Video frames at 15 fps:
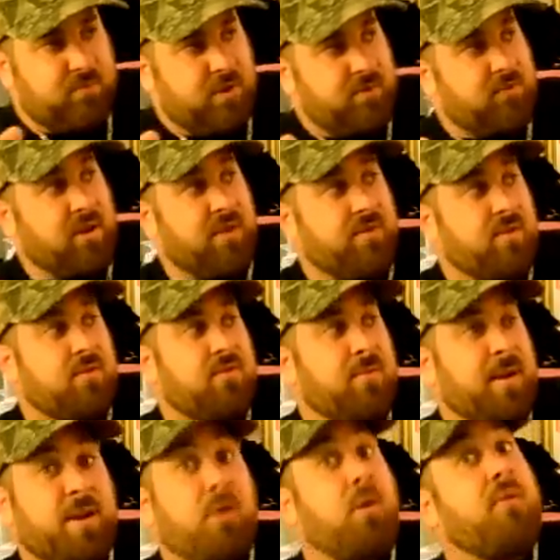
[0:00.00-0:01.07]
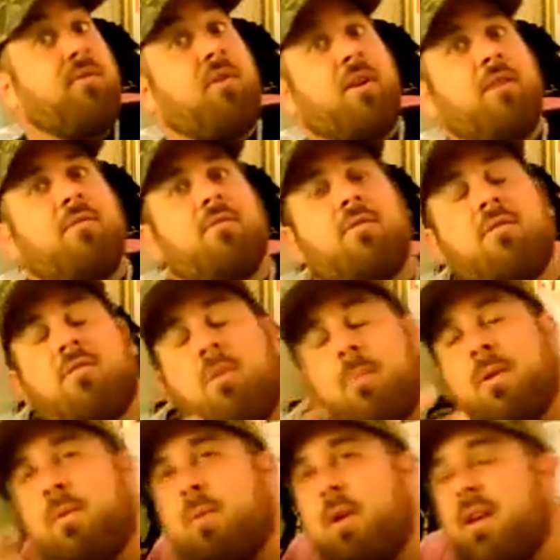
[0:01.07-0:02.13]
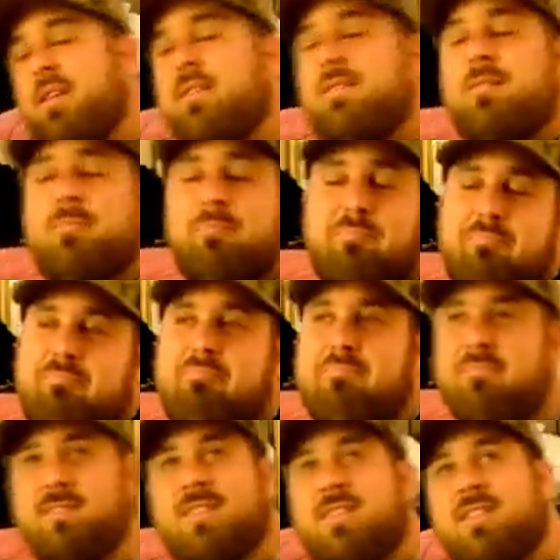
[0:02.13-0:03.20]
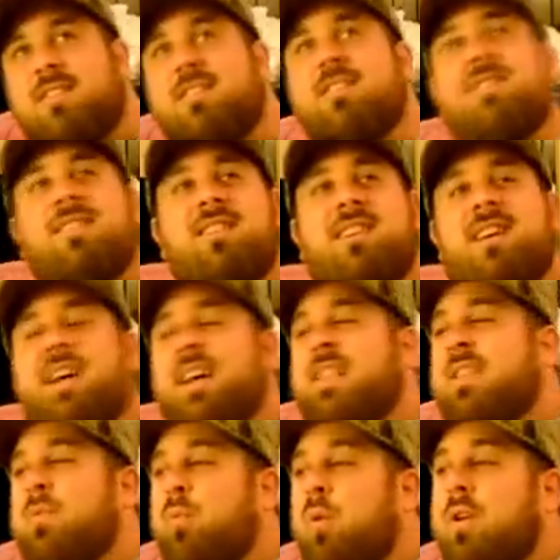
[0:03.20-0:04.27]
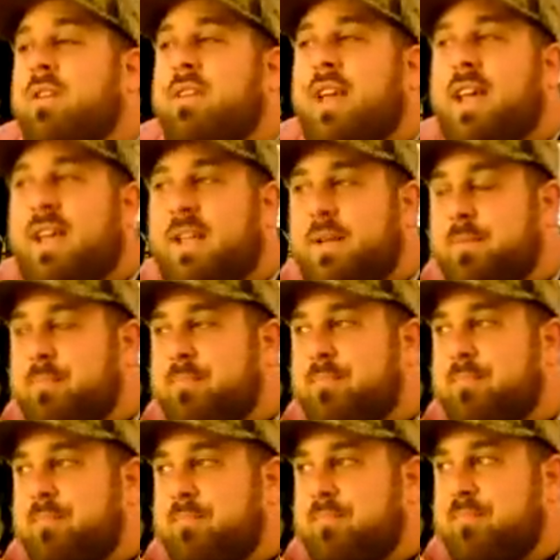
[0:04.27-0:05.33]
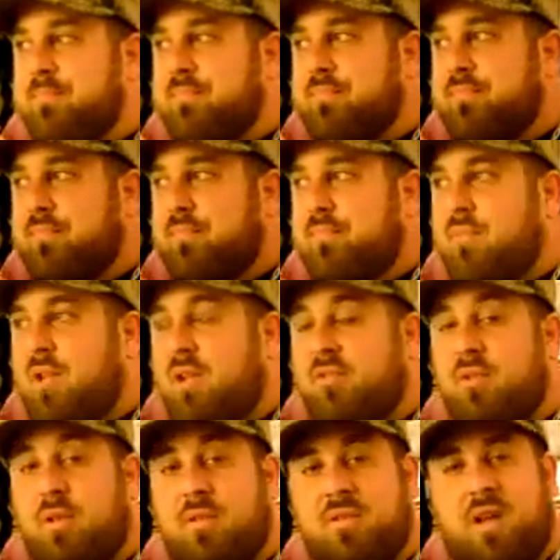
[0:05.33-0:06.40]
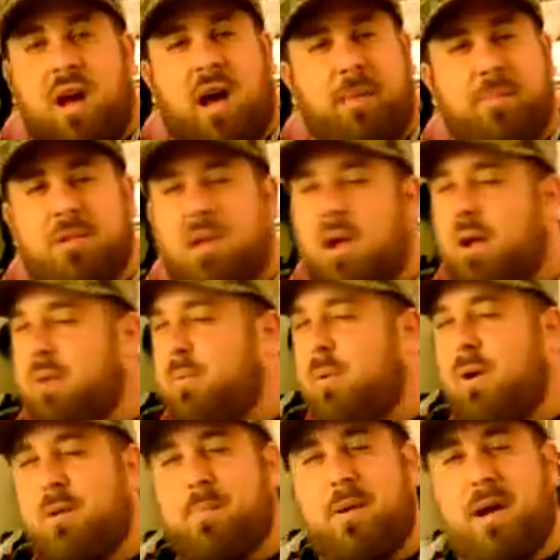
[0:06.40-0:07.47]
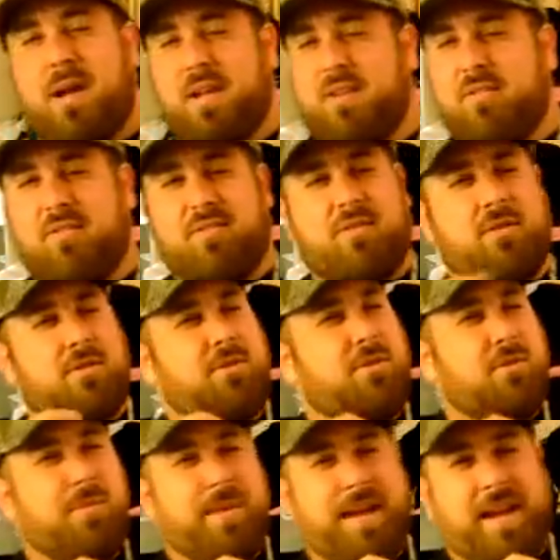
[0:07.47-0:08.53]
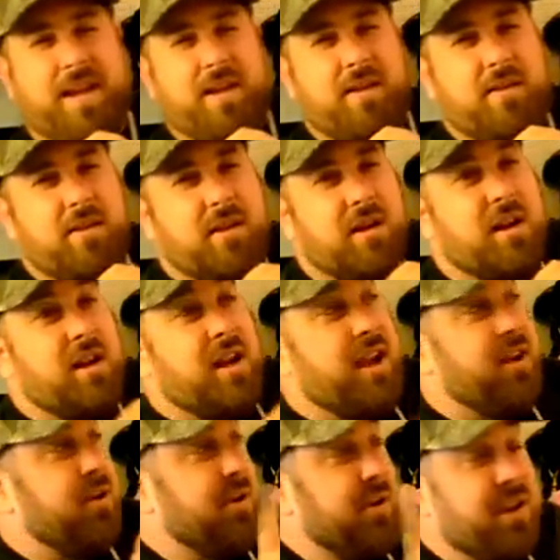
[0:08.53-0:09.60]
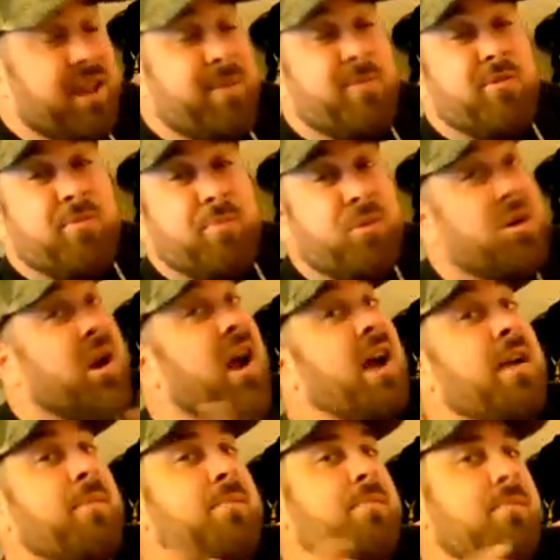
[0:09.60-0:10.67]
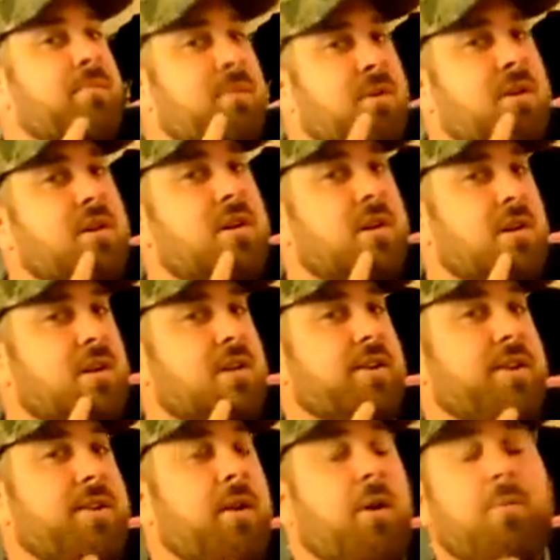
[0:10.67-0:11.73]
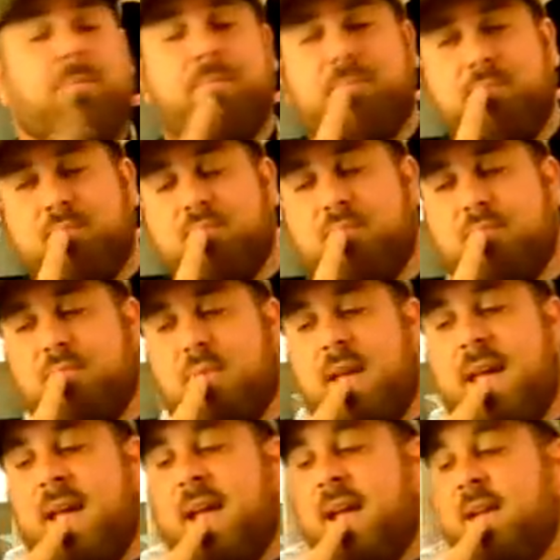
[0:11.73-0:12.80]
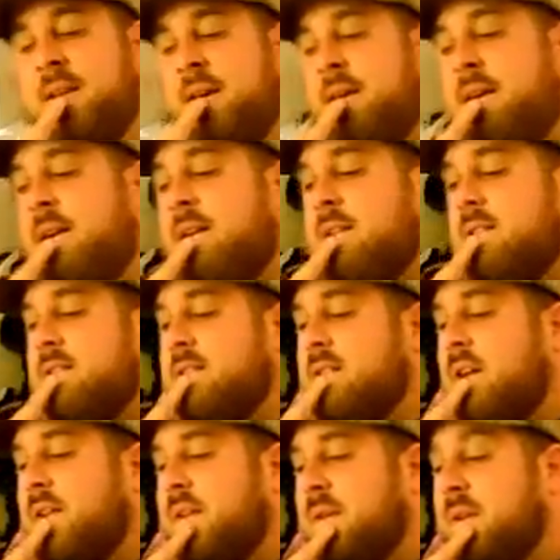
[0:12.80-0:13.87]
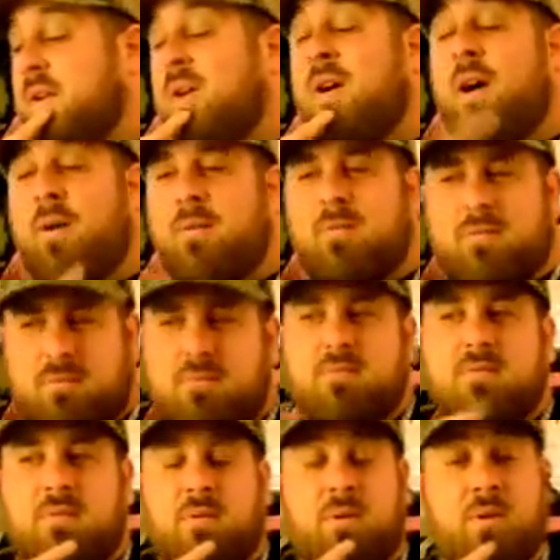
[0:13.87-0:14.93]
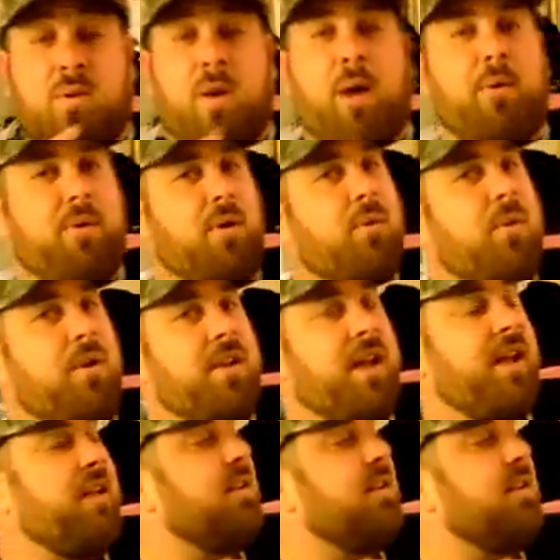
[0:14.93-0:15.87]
And Raven was my girlfriend in so many ways. And then one day, I saw this hot blonde walk by, just, oh man. And her name was Prime, you know? And I was like, you know, I want to go out with her one day.